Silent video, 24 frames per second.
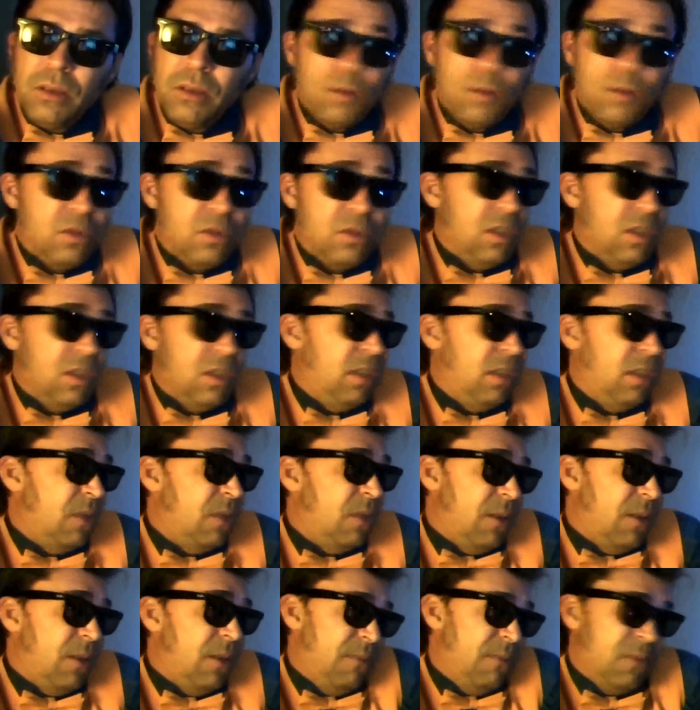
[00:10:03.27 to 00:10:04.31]

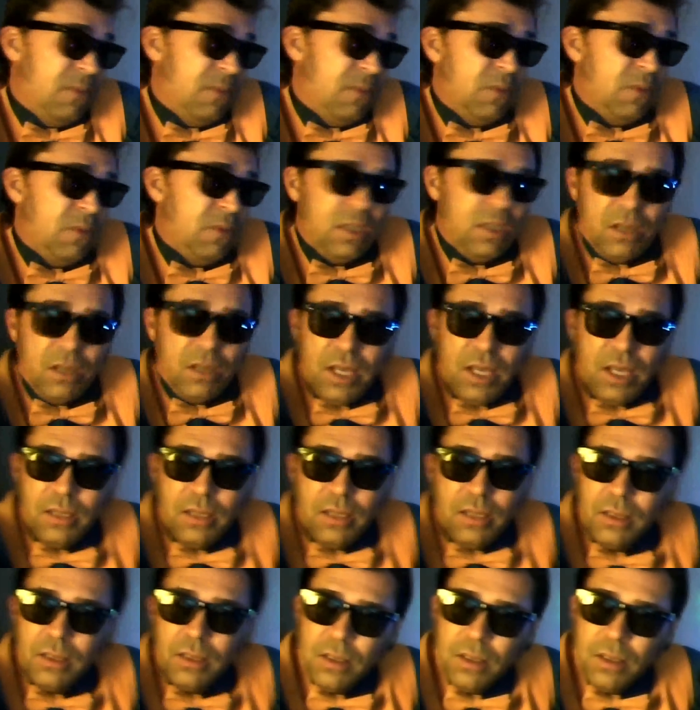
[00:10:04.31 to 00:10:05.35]
Geneva, Switzerland,
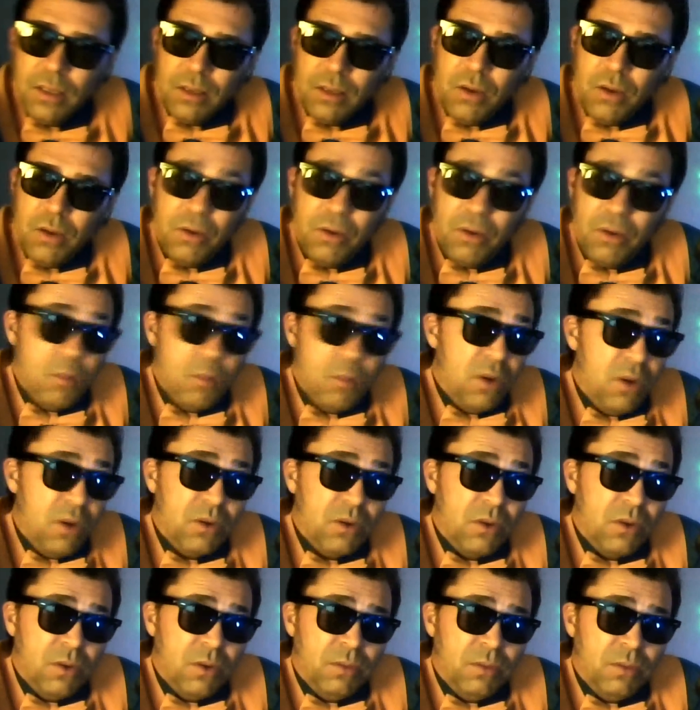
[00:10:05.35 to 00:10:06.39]
or in
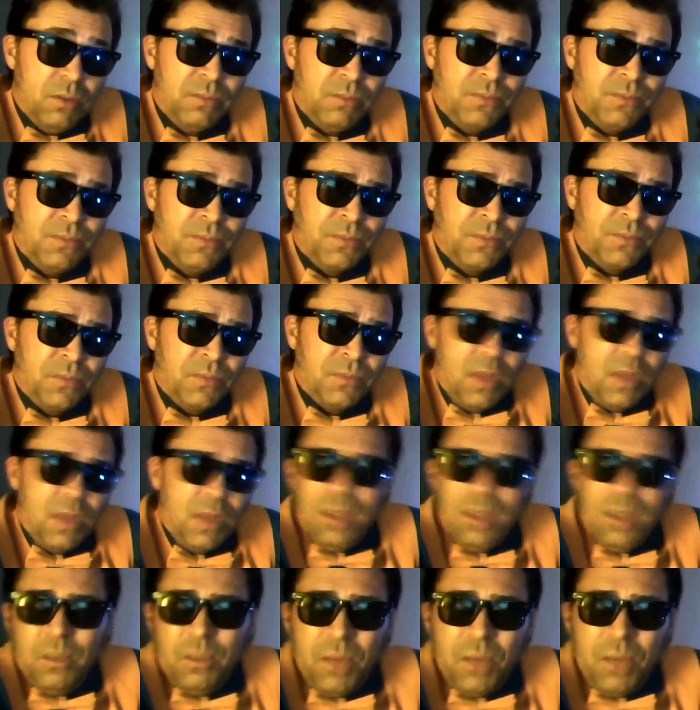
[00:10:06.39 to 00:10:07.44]
Morocco.
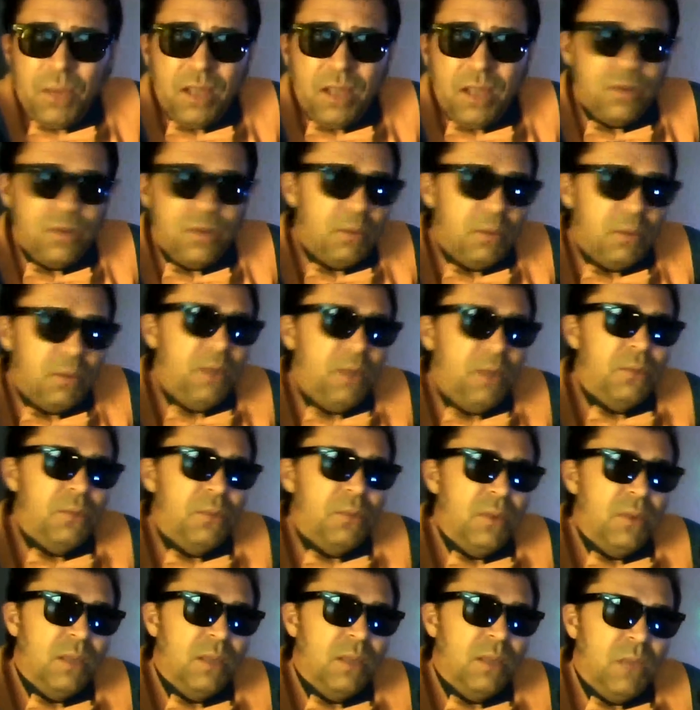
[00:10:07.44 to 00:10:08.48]
It depends on the
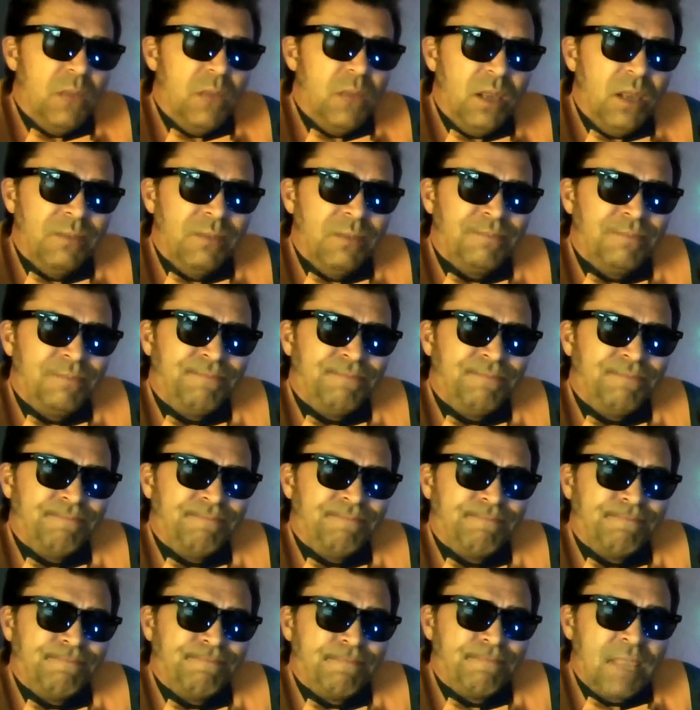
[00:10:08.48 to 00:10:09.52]
people need me.
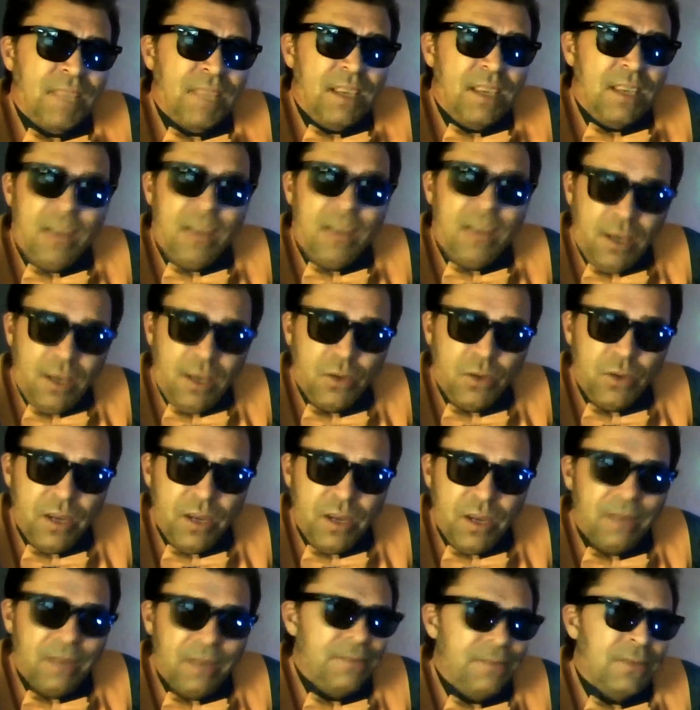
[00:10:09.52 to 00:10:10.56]
And I go
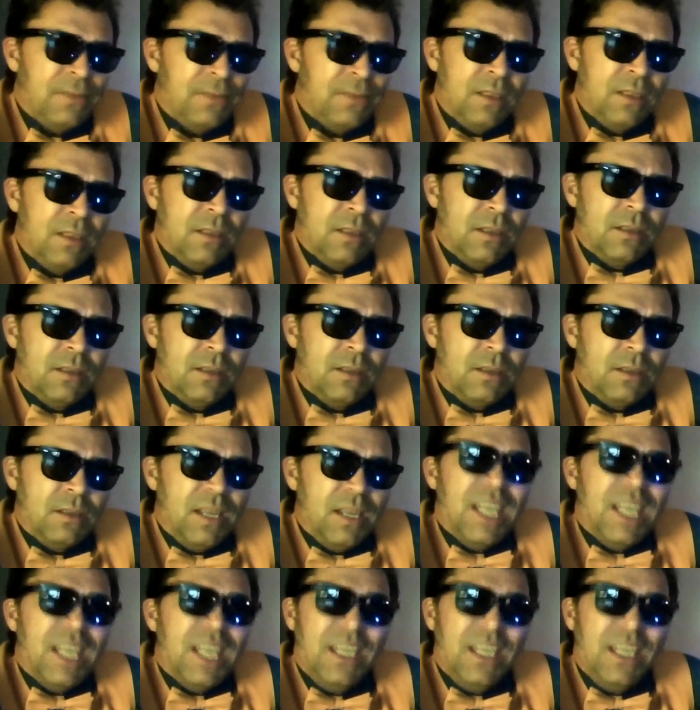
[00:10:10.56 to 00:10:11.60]
there. And
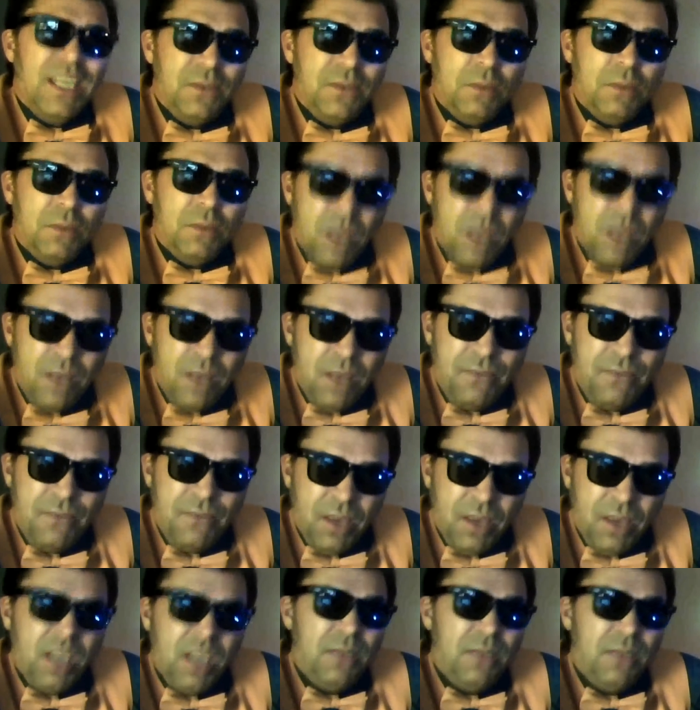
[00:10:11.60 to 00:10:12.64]
I give them love,
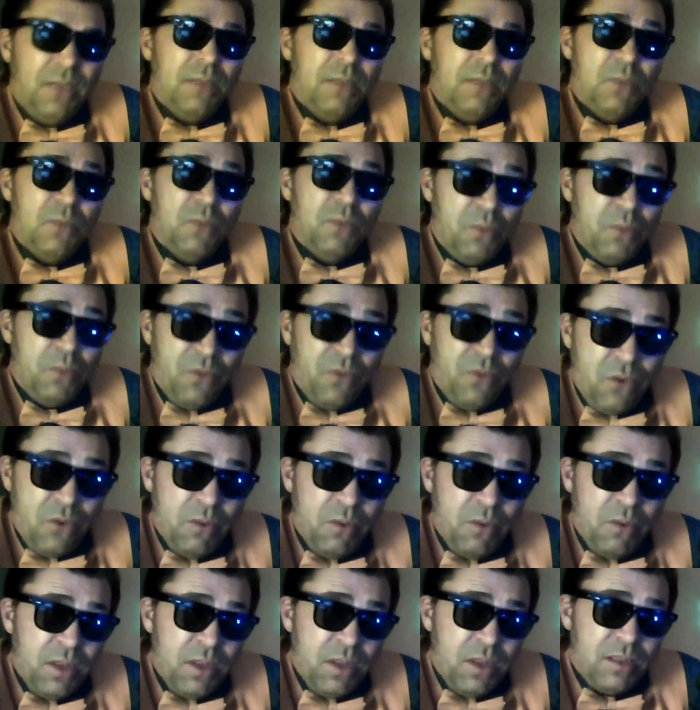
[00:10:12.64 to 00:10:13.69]
I give them the
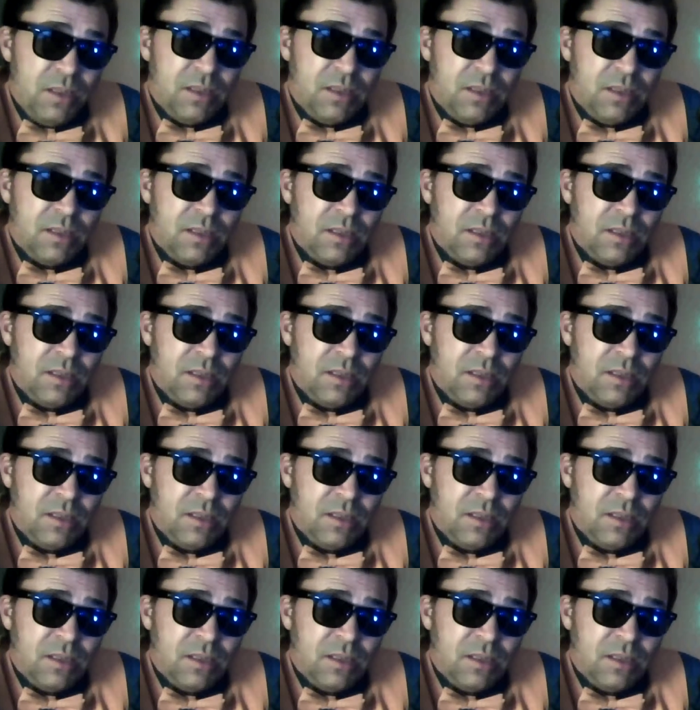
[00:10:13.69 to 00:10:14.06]
performance,